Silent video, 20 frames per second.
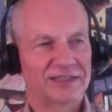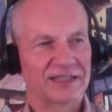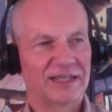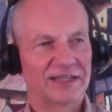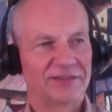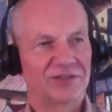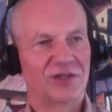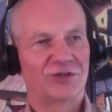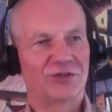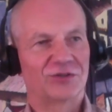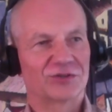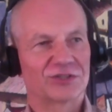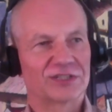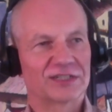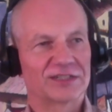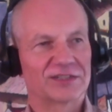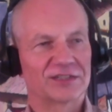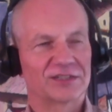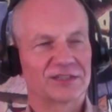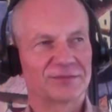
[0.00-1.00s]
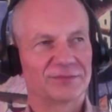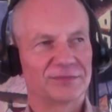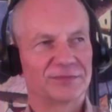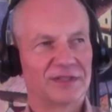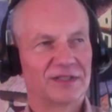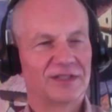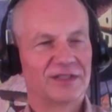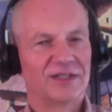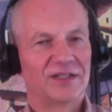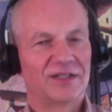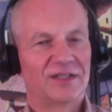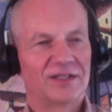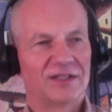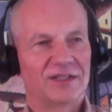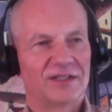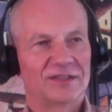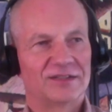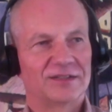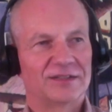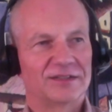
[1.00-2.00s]
in the whole system,
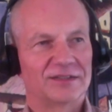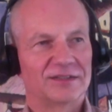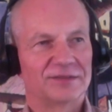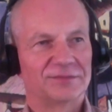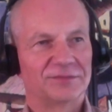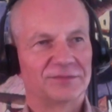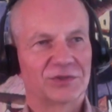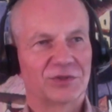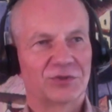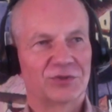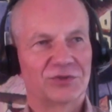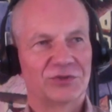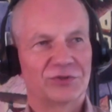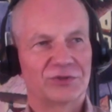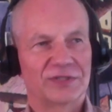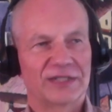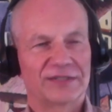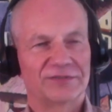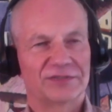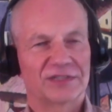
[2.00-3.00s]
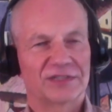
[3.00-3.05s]
could you give